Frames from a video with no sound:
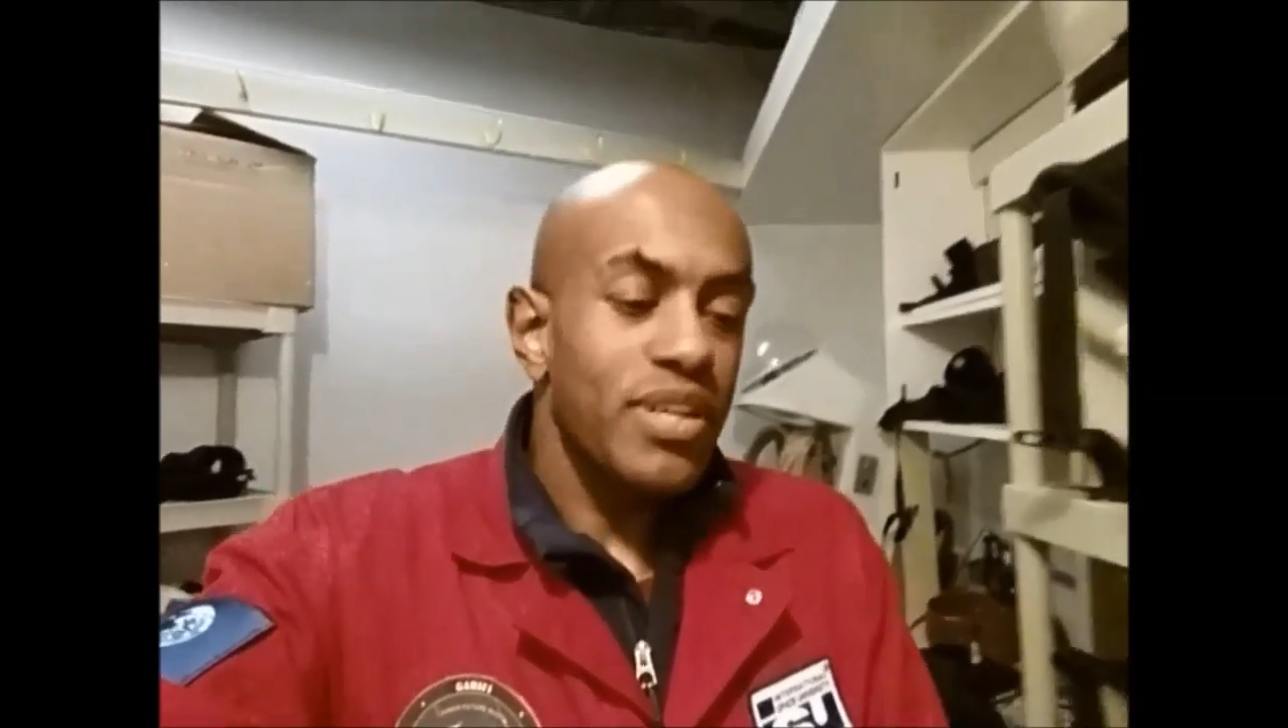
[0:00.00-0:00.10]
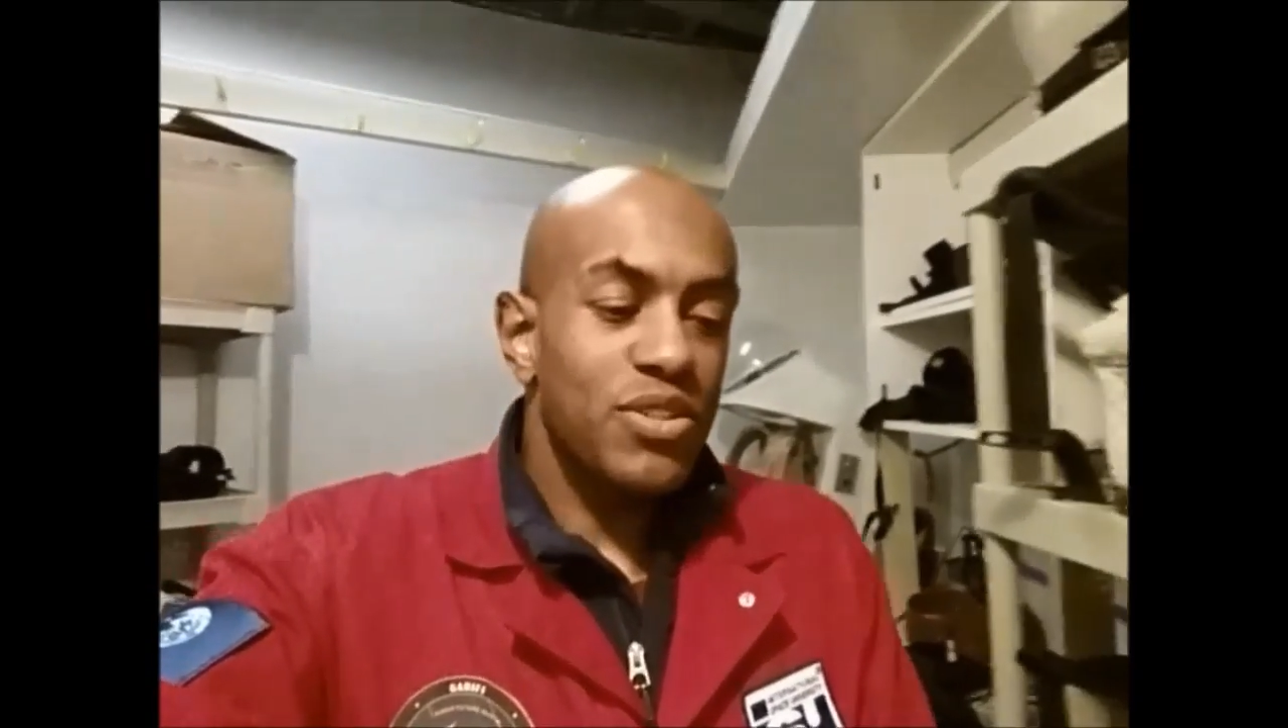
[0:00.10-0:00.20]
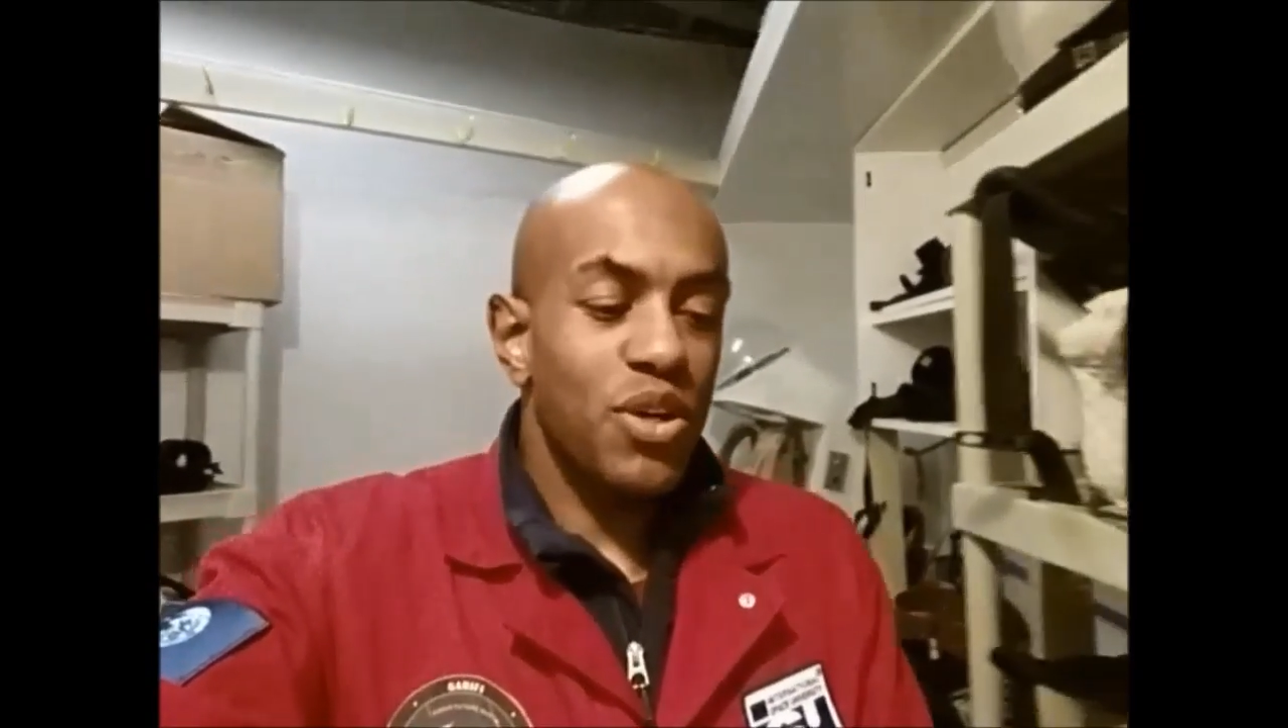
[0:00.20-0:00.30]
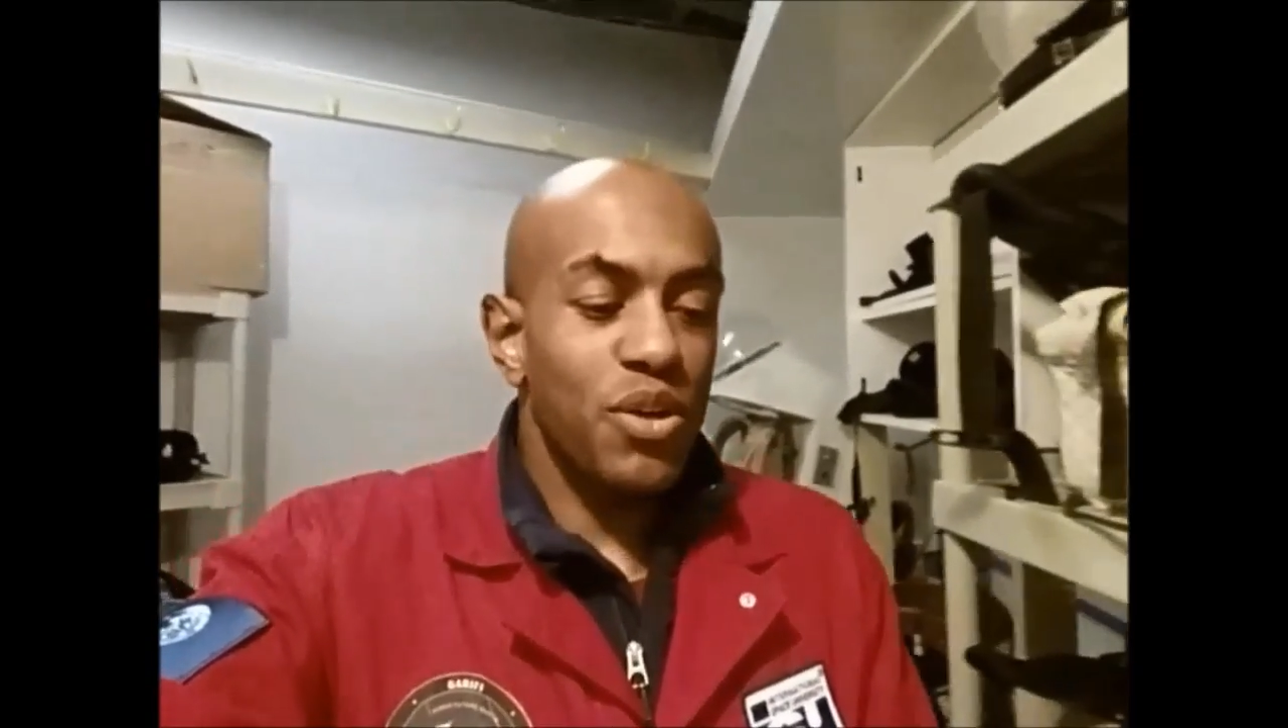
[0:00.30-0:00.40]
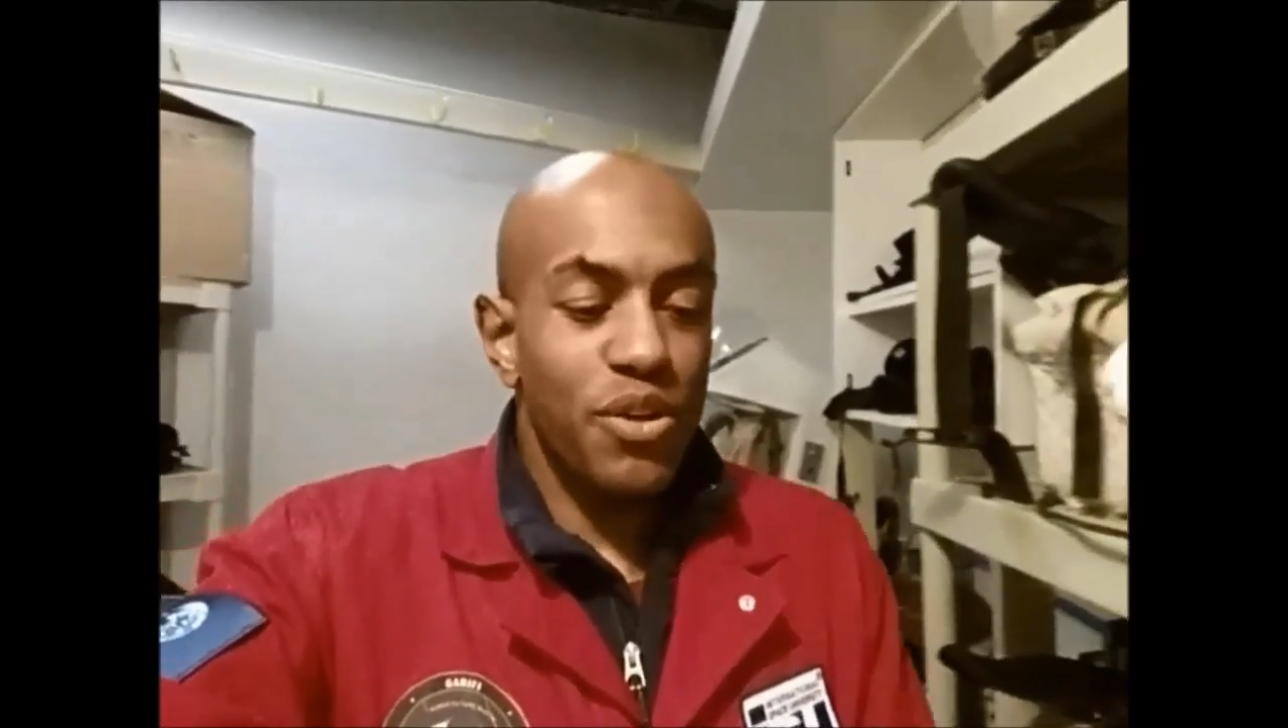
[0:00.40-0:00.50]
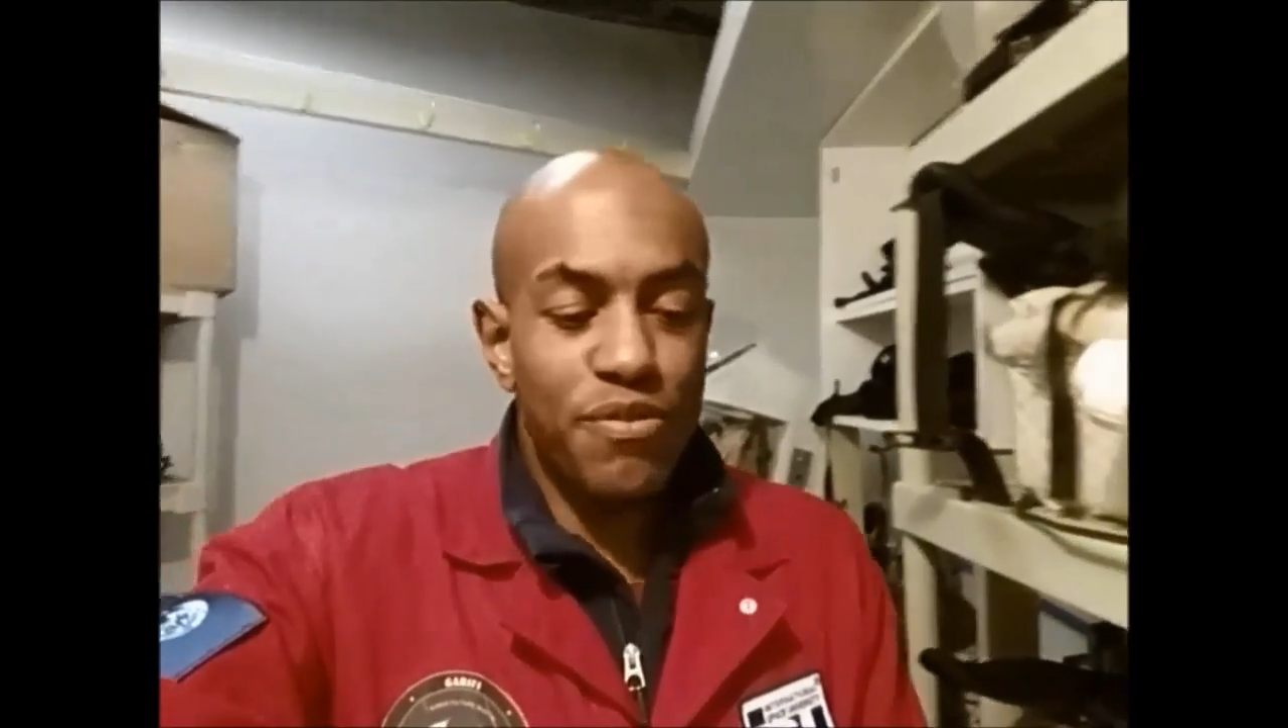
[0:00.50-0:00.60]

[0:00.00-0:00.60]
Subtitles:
So your